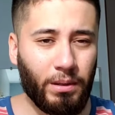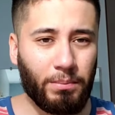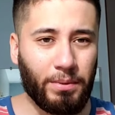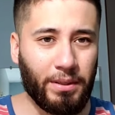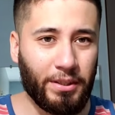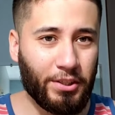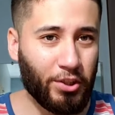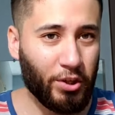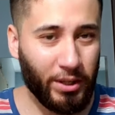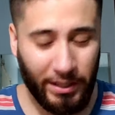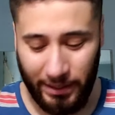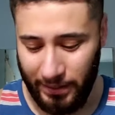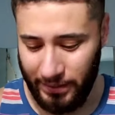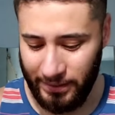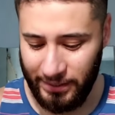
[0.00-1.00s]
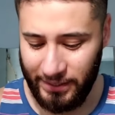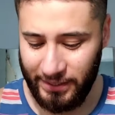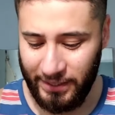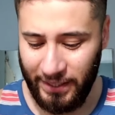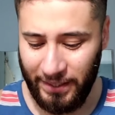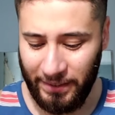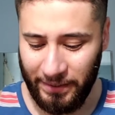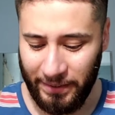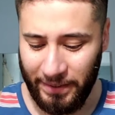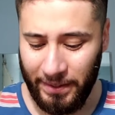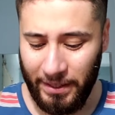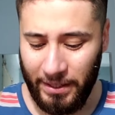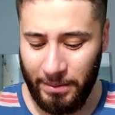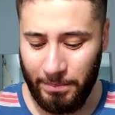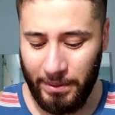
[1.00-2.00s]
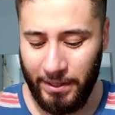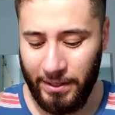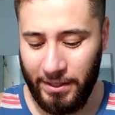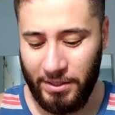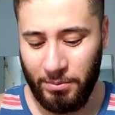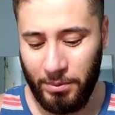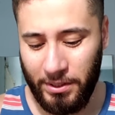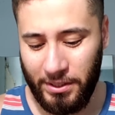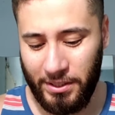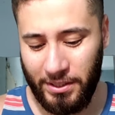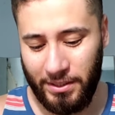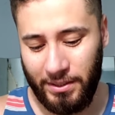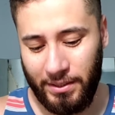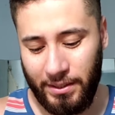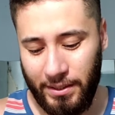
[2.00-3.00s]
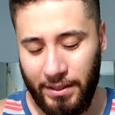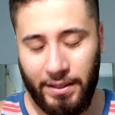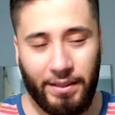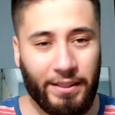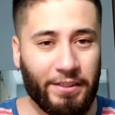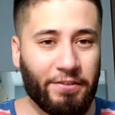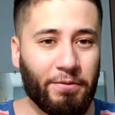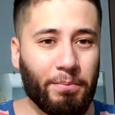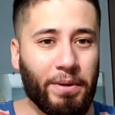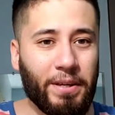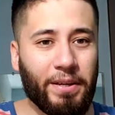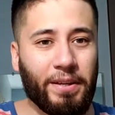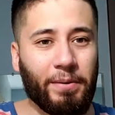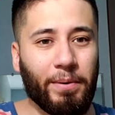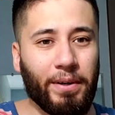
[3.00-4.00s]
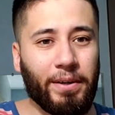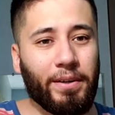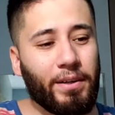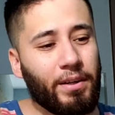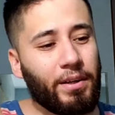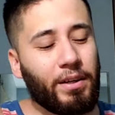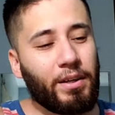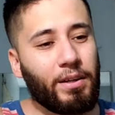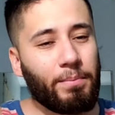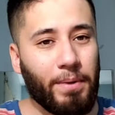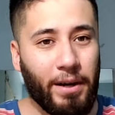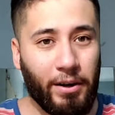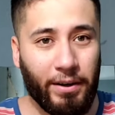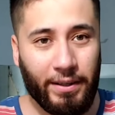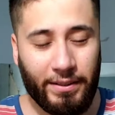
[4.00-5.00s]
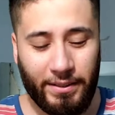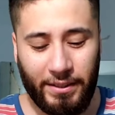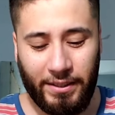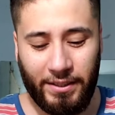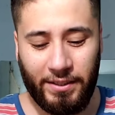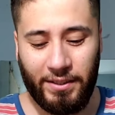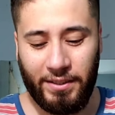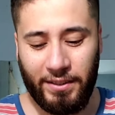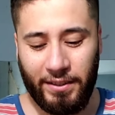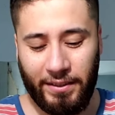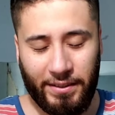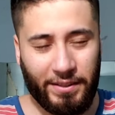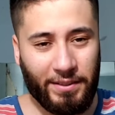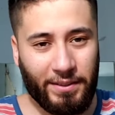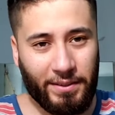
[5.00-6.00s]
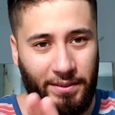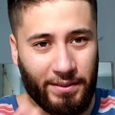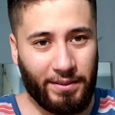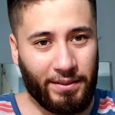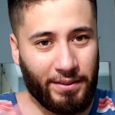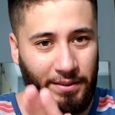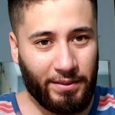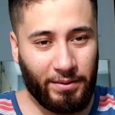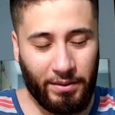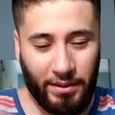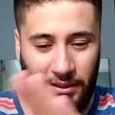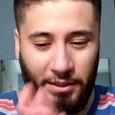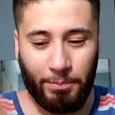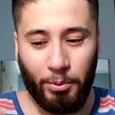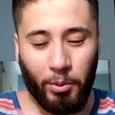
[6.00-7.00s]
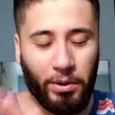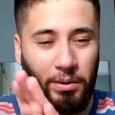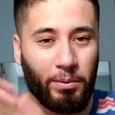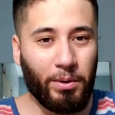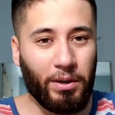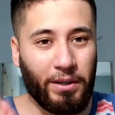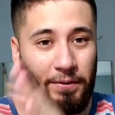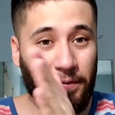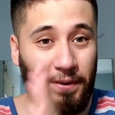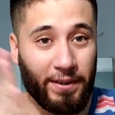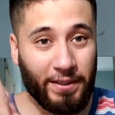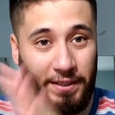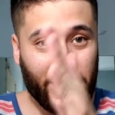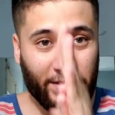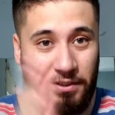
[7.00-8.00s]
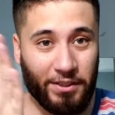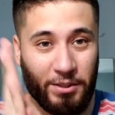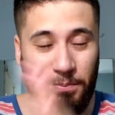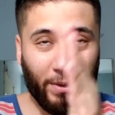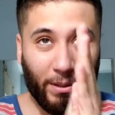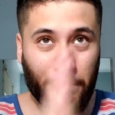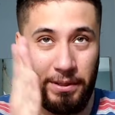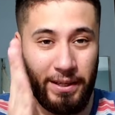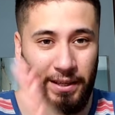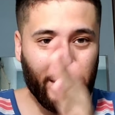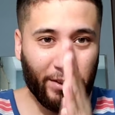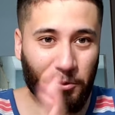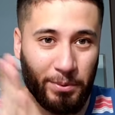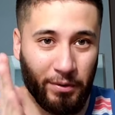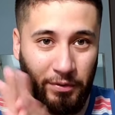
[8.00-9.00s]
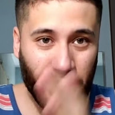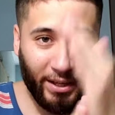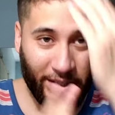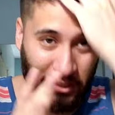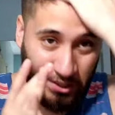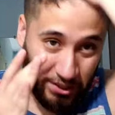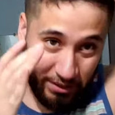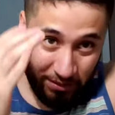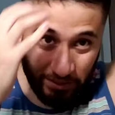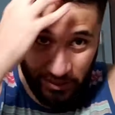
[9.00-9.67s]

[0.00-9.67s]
I'm gonna try to style it because once, at least for me anyway, my hair gets this long, it's at the point where it finally starts to be able to get a little bit of texture